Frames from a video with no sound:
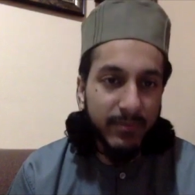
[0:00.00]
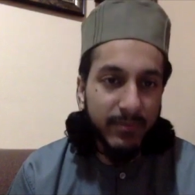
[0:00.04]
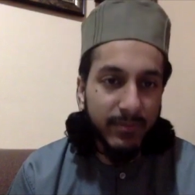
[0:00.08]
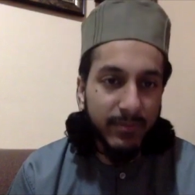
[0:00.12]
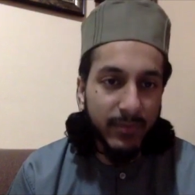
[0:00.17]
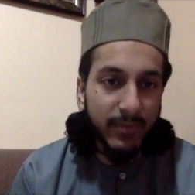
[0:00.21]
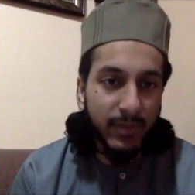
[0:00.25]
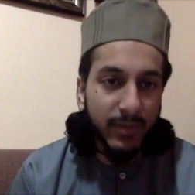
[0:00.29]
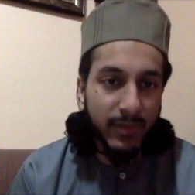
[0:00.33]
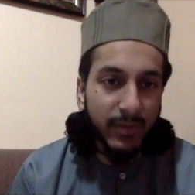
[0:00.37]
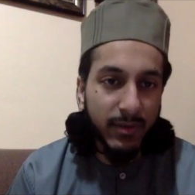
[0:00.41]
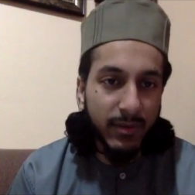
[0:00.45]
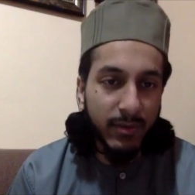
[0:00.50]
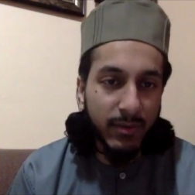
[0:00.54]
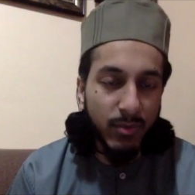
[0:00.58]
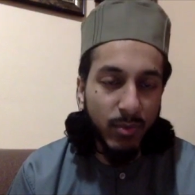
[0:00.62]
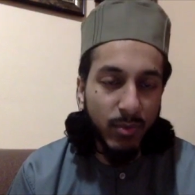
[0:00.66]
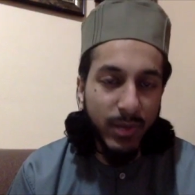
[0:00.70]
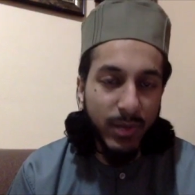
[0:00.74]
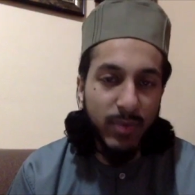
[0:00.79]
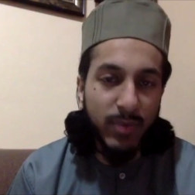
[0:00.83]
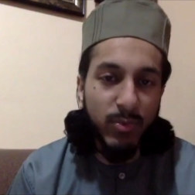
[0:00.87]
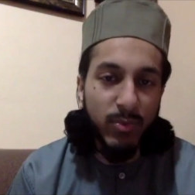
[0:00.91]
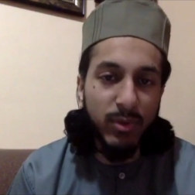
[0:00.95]
Okay,
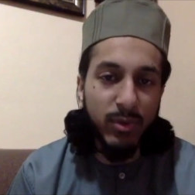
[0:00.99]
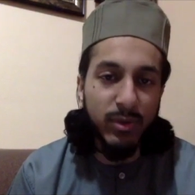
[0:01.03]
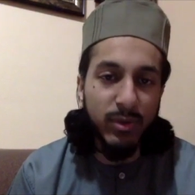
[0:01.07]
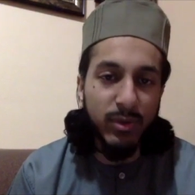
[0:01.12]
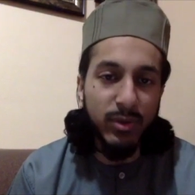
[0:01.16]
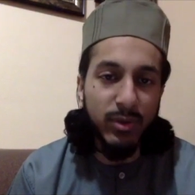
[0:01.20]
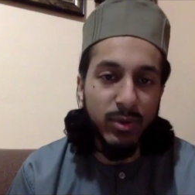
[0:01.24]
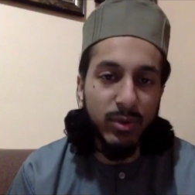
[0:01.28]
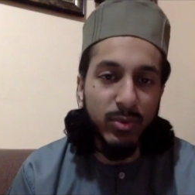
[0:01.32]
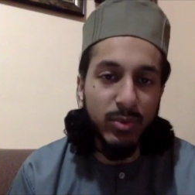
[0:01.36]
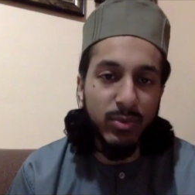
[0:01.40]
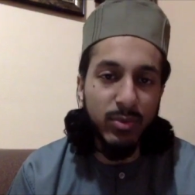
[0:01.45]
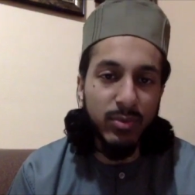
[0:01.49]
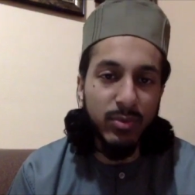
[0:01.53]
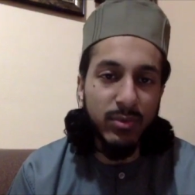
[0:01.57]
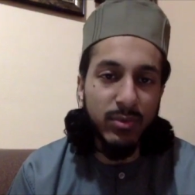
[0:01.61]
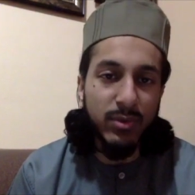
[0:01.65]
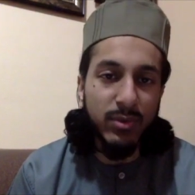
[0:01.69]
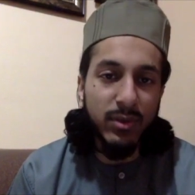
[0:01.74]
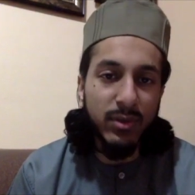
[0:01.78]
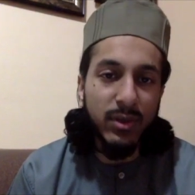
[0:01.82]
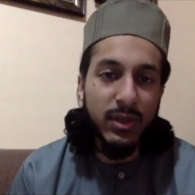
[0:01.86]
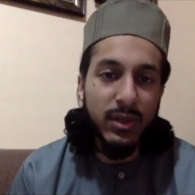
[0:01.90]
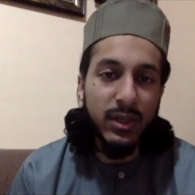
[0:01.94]
when will you
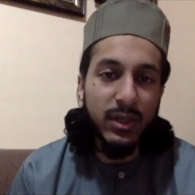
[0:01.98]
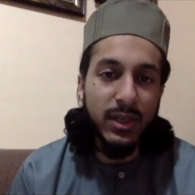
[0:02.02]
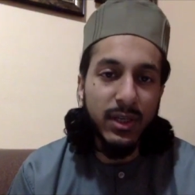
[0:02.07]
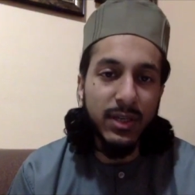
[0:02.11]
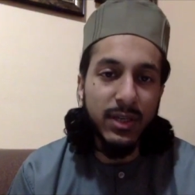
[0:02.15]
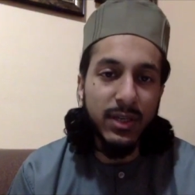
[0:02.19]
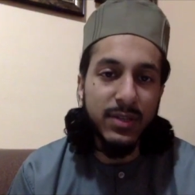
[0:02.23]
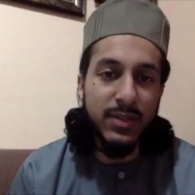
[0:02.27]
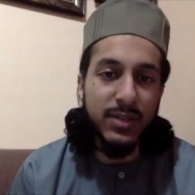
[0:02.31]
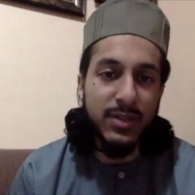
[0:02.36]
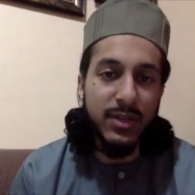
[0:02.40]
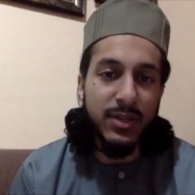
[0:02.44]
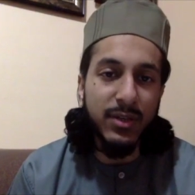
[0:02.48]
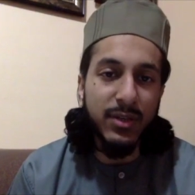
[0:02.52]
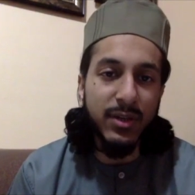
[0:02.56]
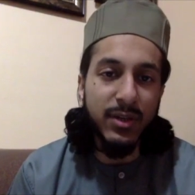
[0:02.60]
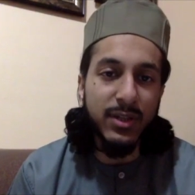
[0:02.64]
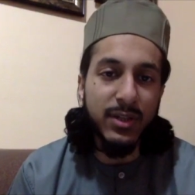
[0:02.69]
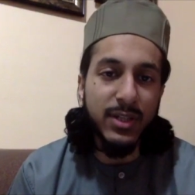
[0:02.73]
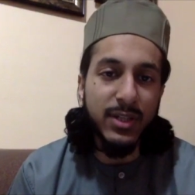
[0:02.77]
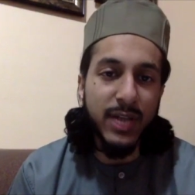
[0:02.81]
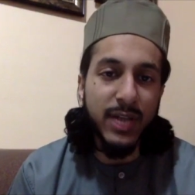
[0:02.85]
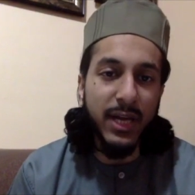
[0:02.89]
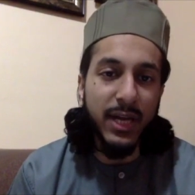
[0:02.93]
consider a
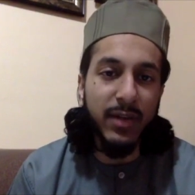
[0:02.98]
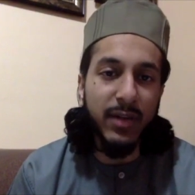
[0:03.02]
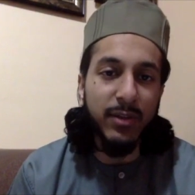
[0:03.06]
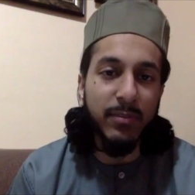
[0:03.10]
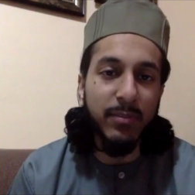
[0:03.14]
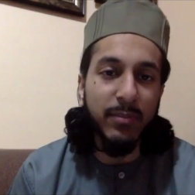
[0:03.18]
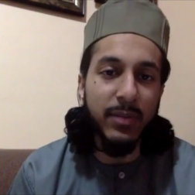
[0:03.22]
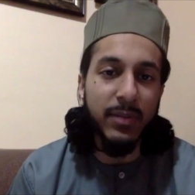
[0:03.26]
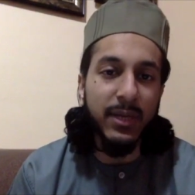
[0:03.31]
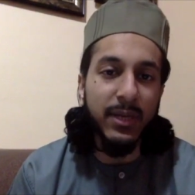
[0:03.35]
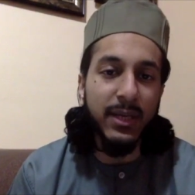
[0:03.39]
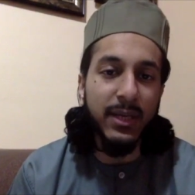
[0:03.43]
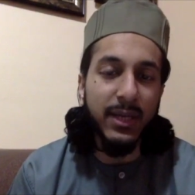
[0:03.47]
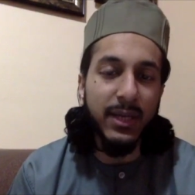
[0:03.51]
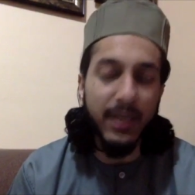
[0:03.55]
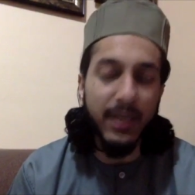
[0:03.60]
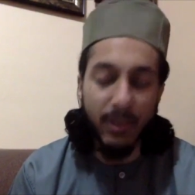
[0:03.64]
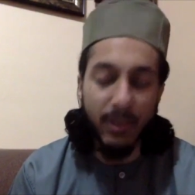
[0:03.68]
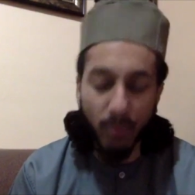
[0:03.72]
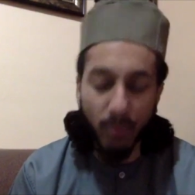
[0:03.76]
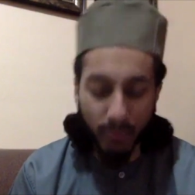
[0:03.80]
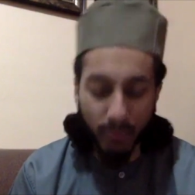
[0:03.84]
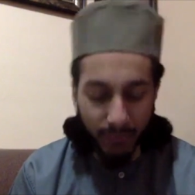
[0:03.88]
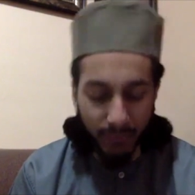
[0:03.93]
child being an
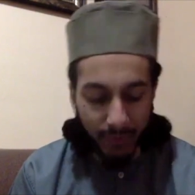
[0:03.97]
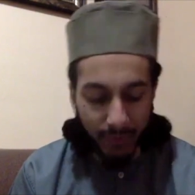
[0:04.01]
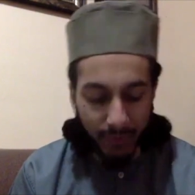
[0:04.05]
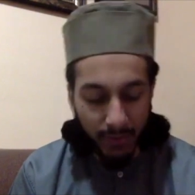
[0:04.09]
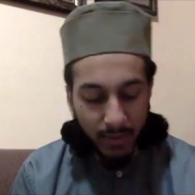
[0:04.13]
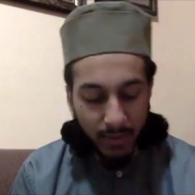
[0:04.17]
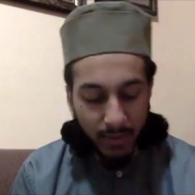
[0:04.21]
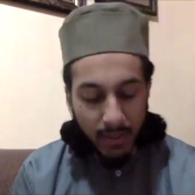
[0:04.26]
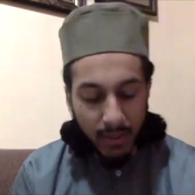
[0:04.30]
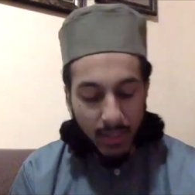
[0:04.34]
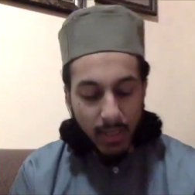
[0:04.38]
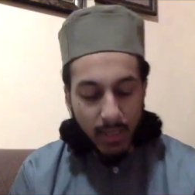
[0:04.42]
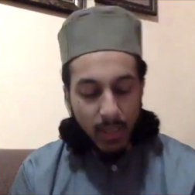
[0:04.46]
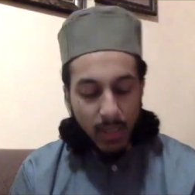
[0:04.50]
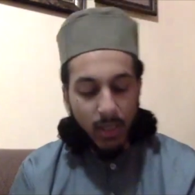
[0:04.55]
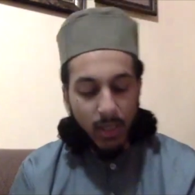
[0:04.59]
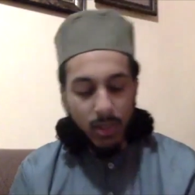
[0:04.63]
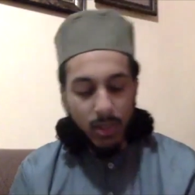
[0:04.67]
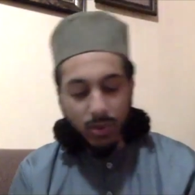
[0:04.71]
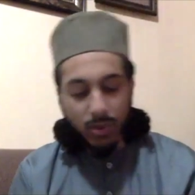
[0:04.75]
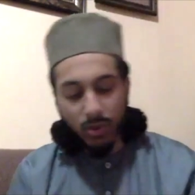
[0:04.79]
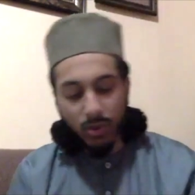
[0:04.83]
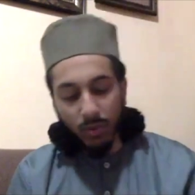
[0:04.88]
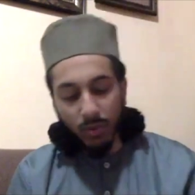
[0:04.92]
orphan?
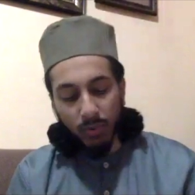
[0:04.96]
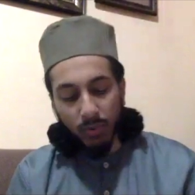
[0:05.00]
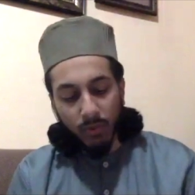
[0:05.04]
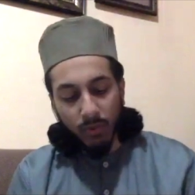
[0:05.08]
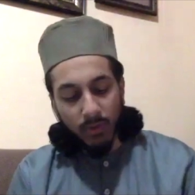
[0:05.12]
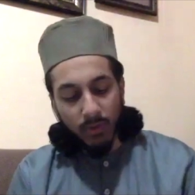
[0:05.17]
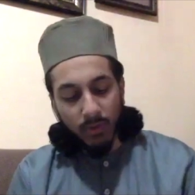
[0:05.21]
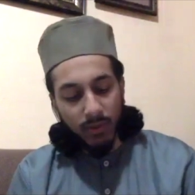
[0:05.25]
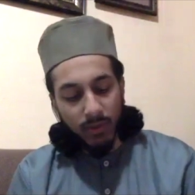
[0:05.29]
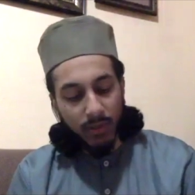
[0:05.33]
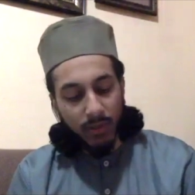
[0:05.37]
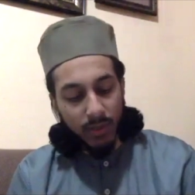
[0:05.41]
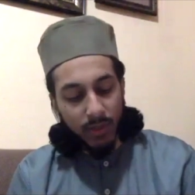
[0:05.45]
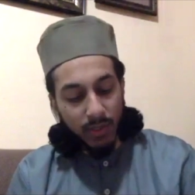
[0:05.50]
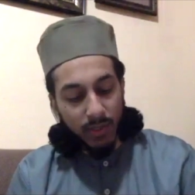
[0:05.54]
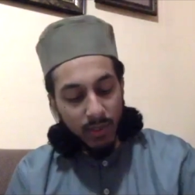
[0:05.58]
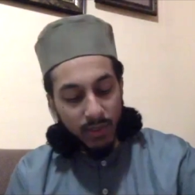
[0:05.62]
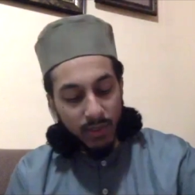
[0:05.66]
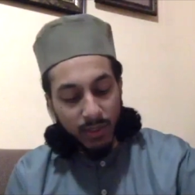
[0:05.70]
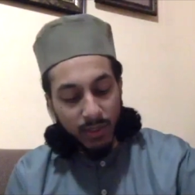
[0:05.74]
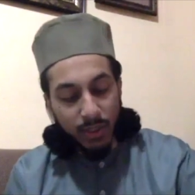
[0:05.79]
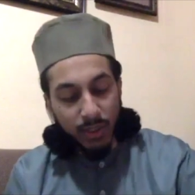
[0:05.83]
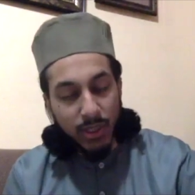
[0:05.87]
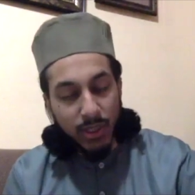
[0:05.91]
So
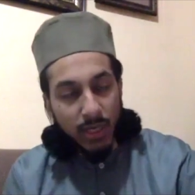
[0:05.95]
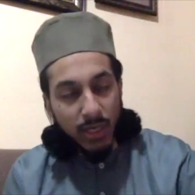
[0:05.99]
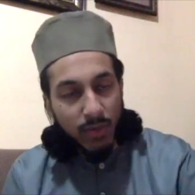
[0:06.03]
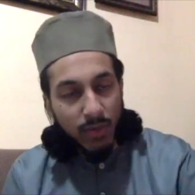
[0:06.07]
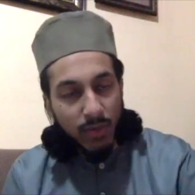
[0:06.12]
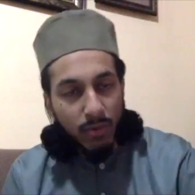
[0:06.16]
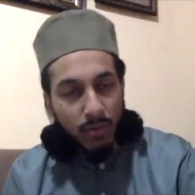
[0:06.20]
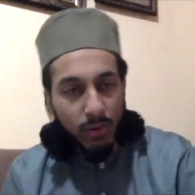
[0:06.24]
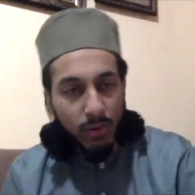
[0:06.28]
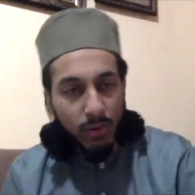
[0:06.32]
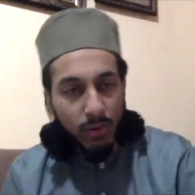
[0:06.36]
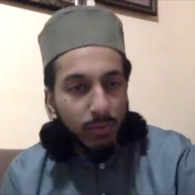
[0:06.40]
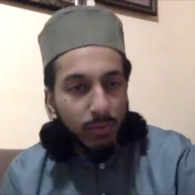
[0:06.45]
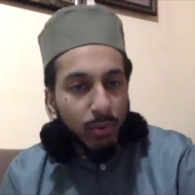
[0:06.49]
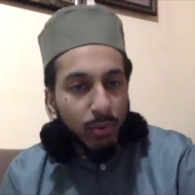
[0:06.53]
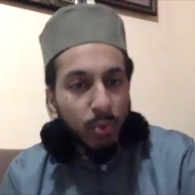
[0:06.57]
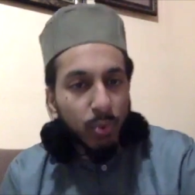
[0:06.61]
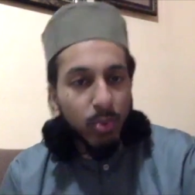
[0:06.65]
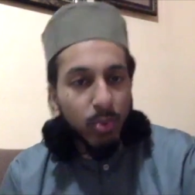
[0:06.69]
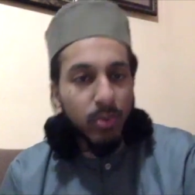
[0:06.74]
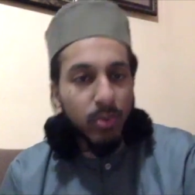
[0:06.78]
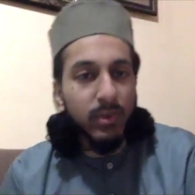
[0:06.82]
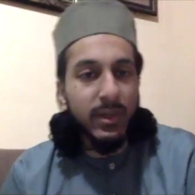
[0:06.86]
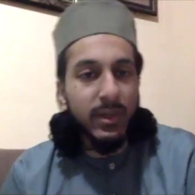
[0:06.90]
the general
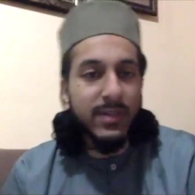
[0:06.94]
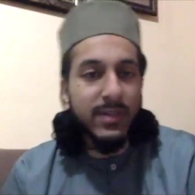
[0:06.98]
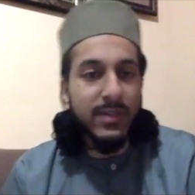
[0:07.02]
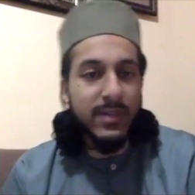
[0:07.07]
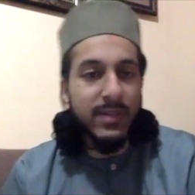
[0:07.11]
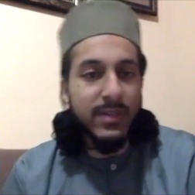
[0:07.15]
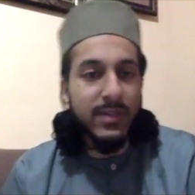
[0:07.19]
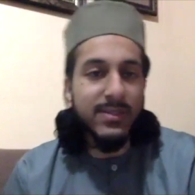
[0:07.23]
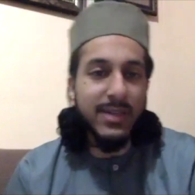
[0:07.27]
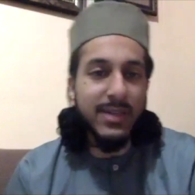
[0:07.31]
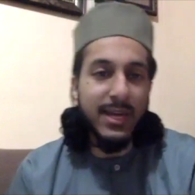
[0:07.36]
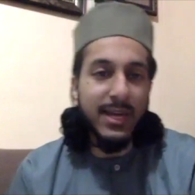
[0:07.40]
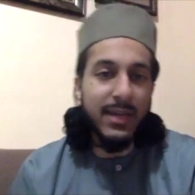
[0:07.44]
rule is that